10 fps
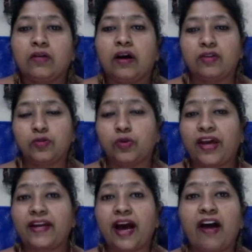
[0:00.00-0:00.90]
You
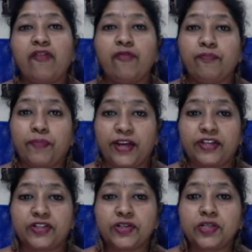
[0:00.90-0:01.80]
can have
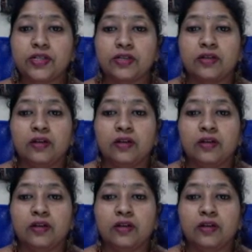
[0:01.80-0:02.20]
pages,